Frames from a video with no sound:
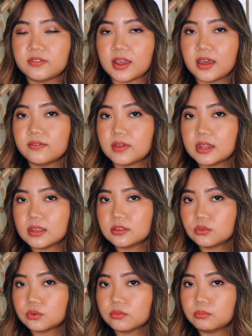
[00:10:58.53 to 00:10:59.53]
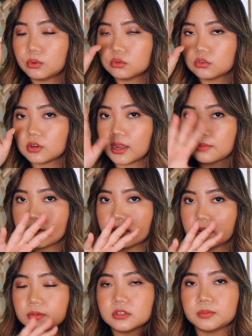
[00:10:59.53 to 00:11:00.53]
I have any sort of bolder eye
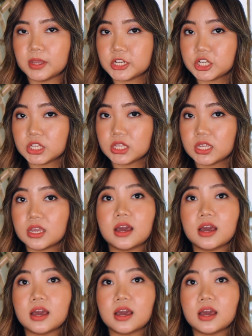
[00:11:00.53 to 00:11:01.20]
makeup especially,